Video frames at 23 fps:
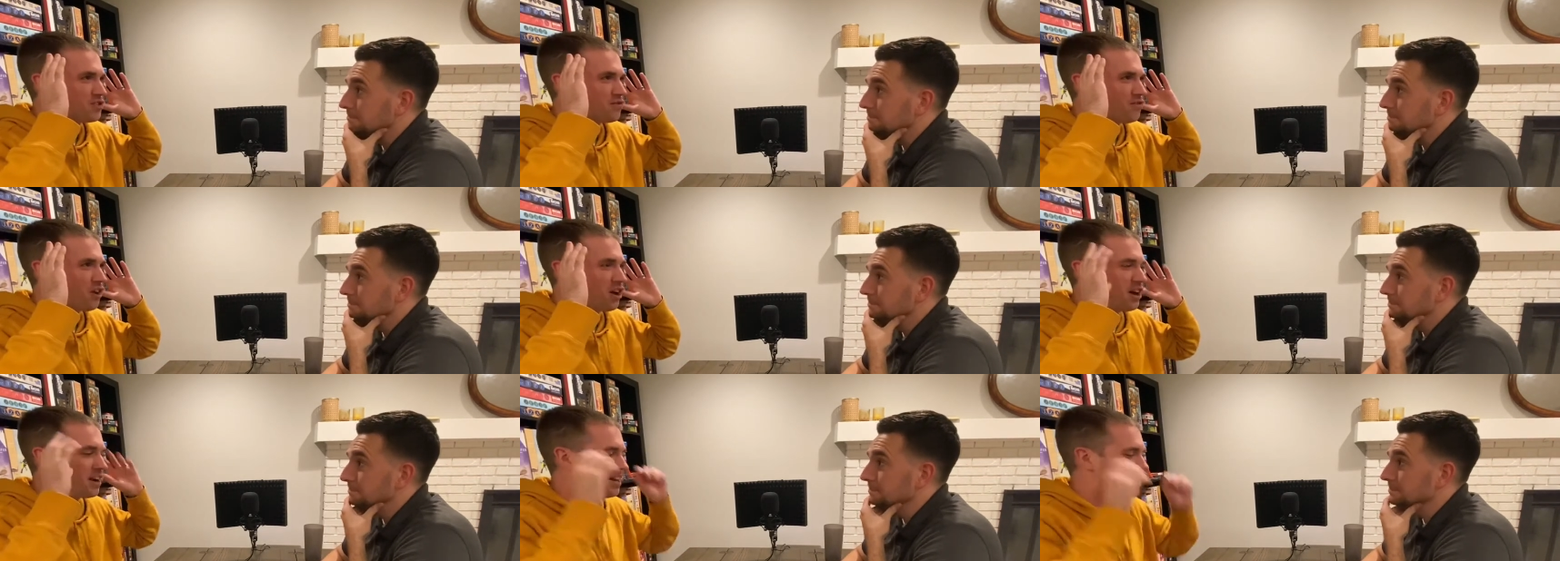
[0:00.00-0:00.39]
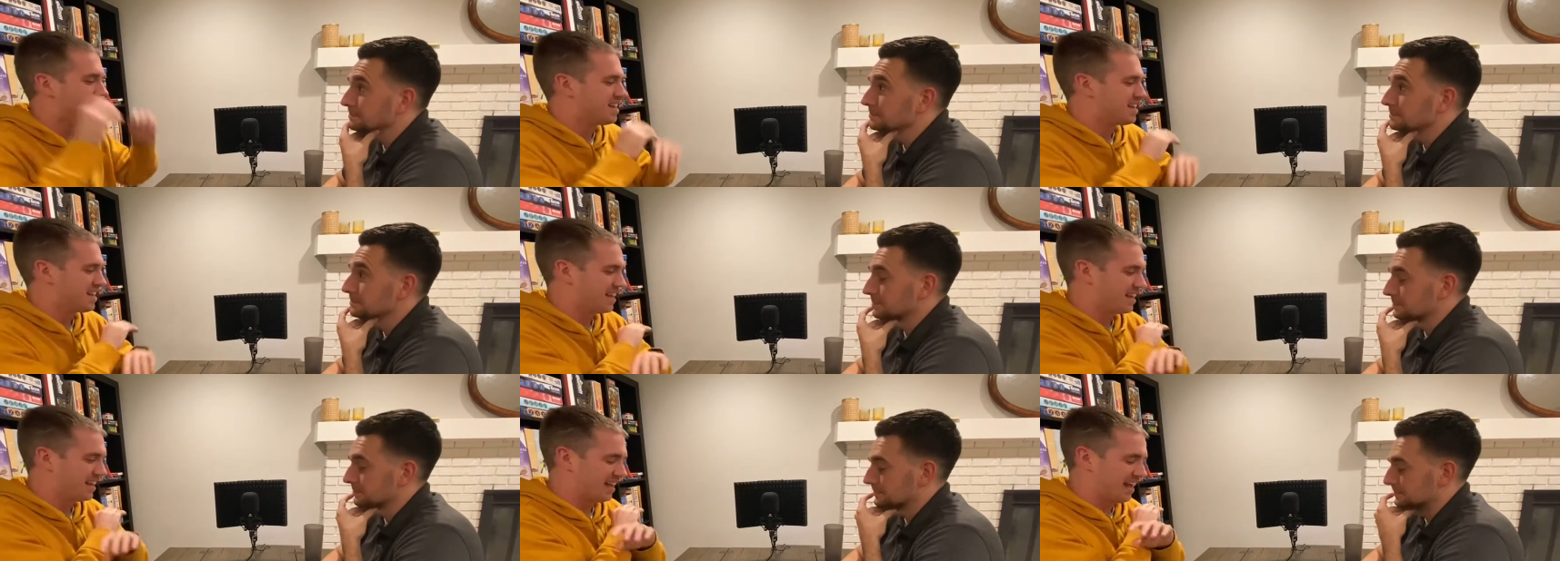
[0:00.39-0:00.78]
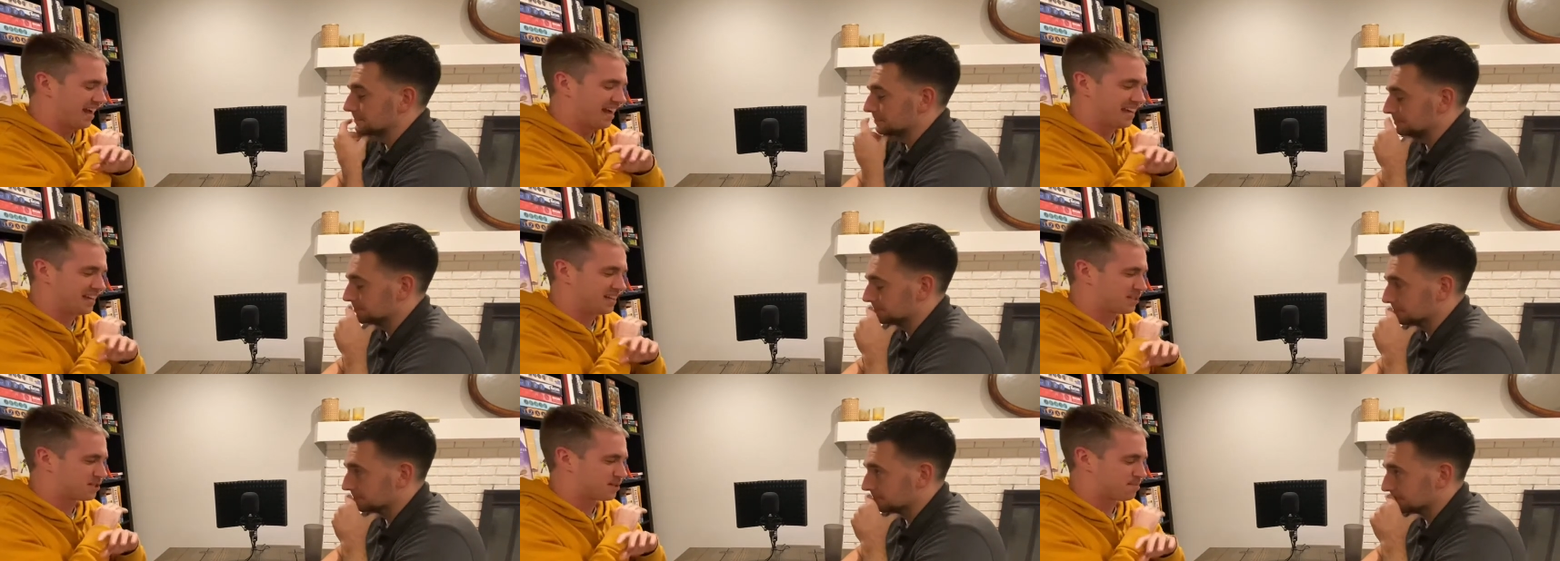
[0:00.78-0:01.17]
Speaker 1: fun. It
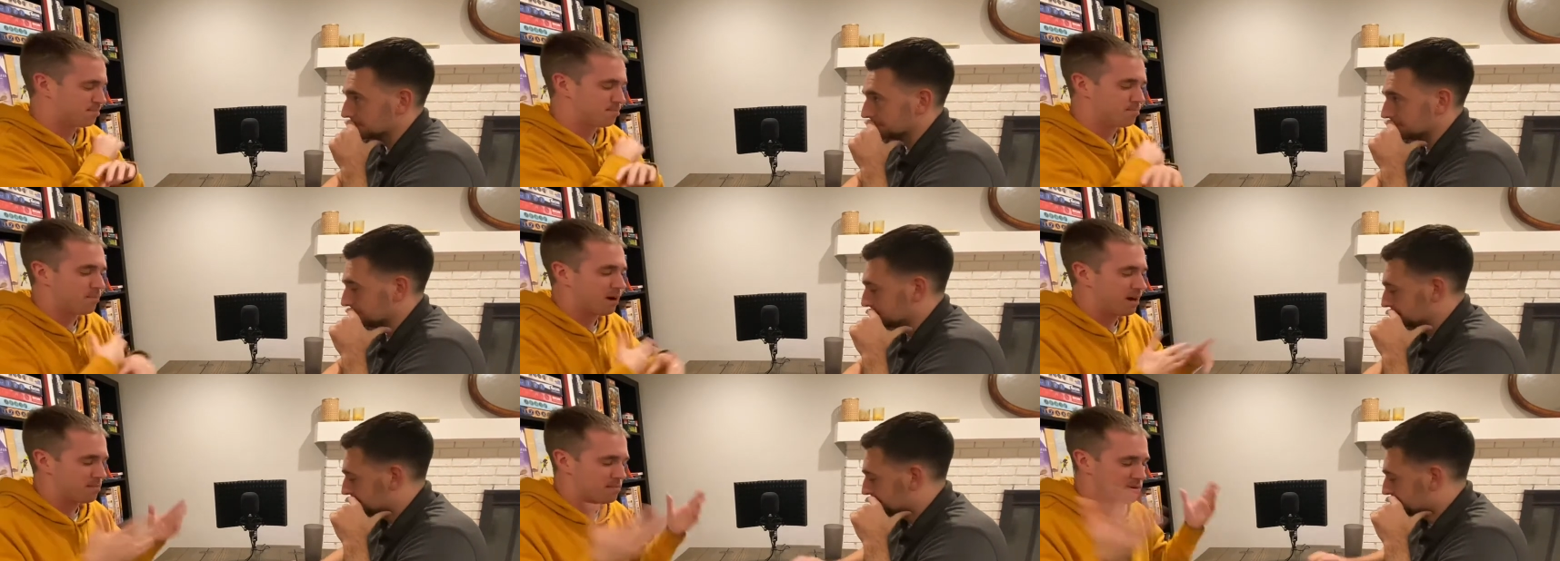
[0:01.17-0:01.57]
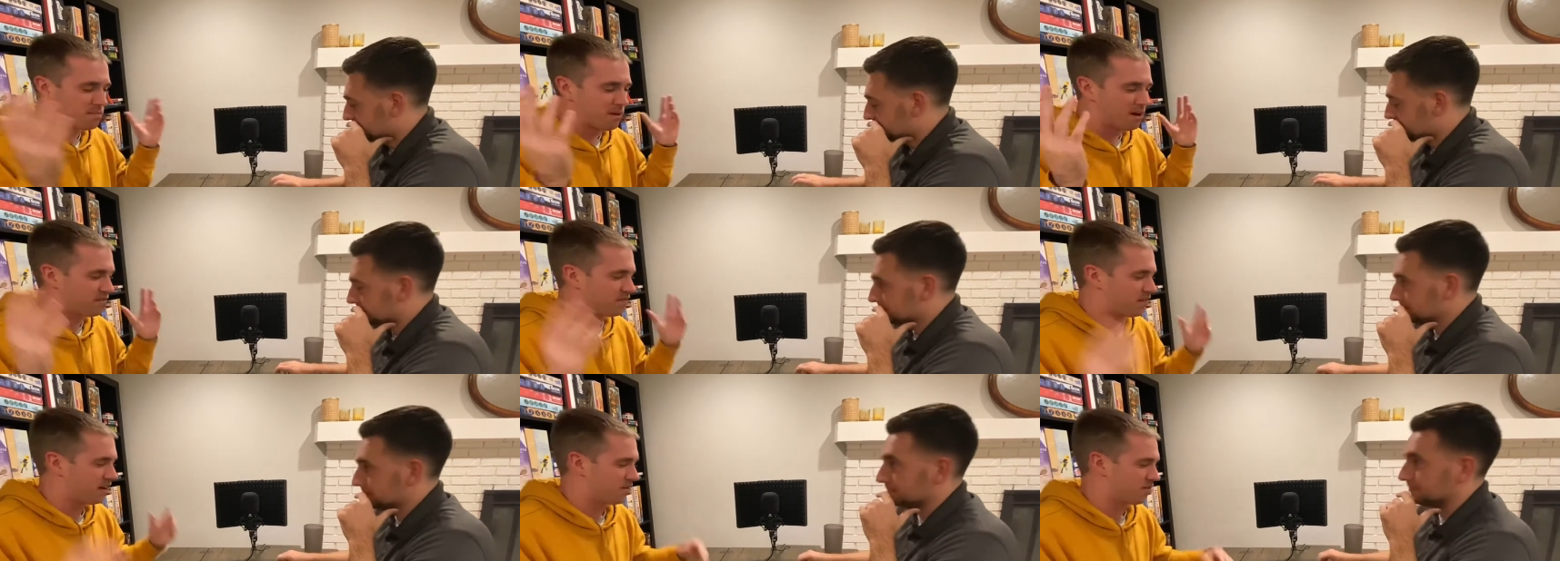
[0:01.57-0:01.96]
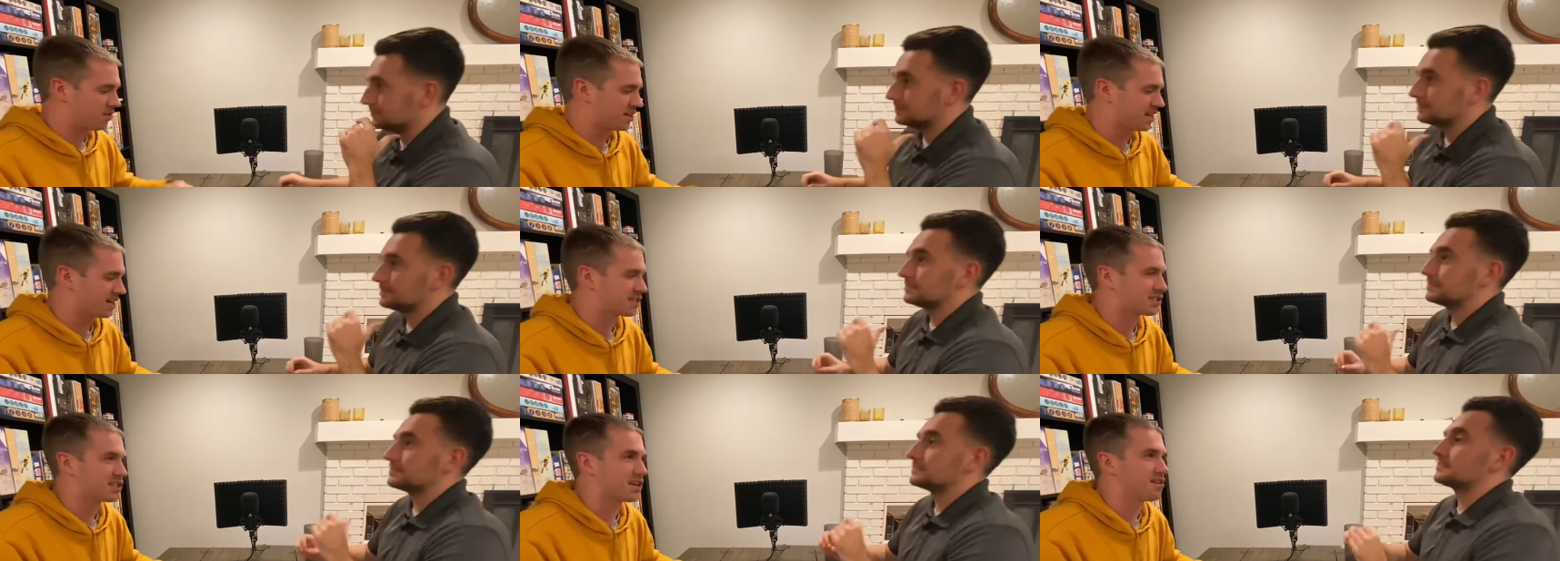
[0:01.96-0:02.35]
it's, might be my favorite
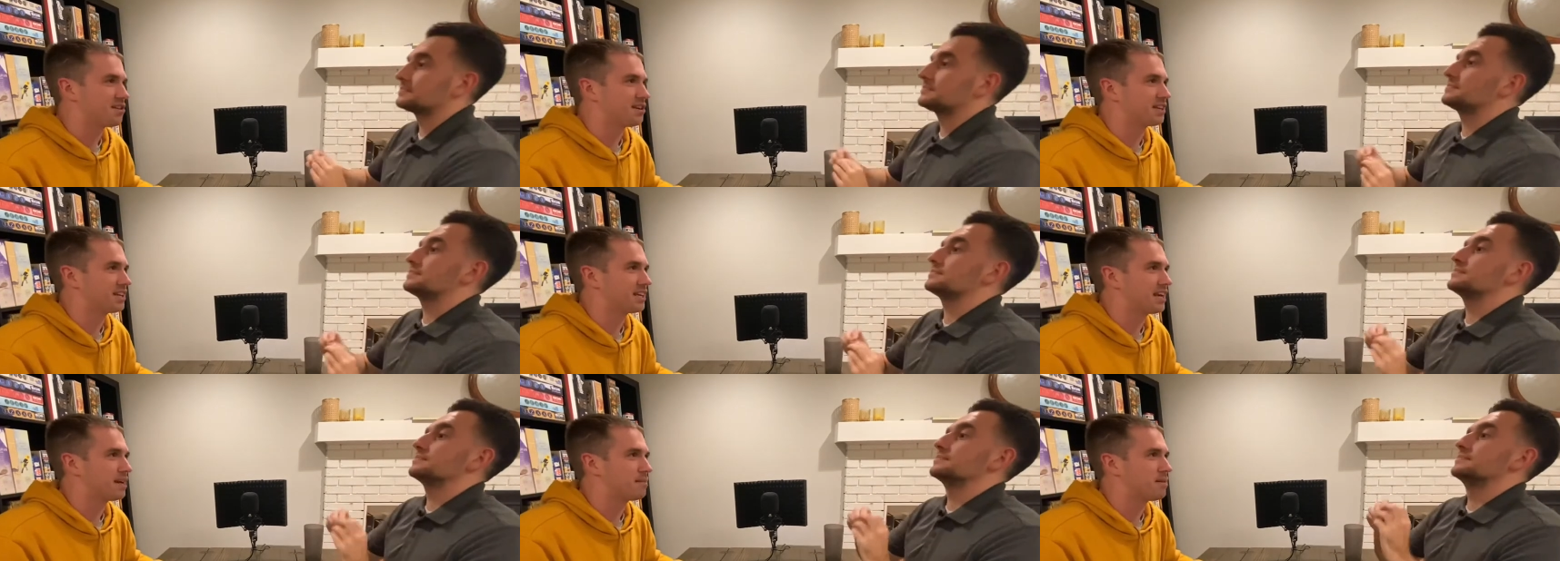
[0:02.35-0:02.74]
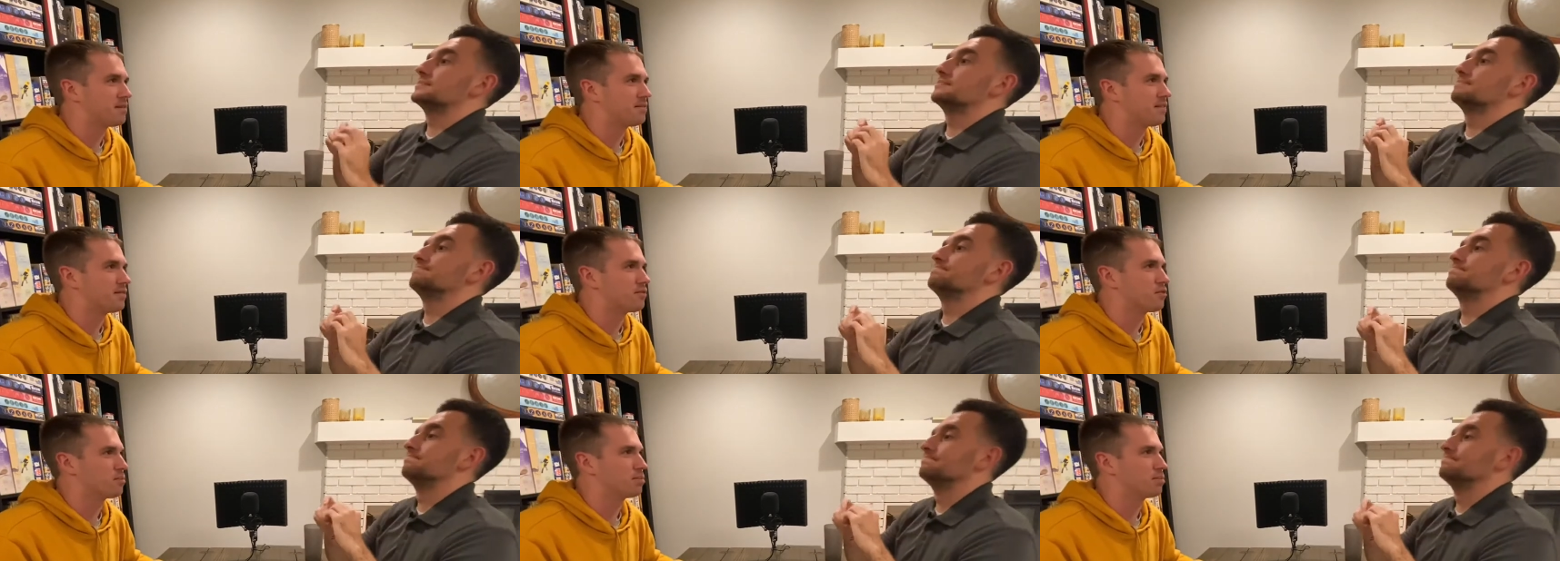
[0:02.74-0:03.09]
dexterity game I've ever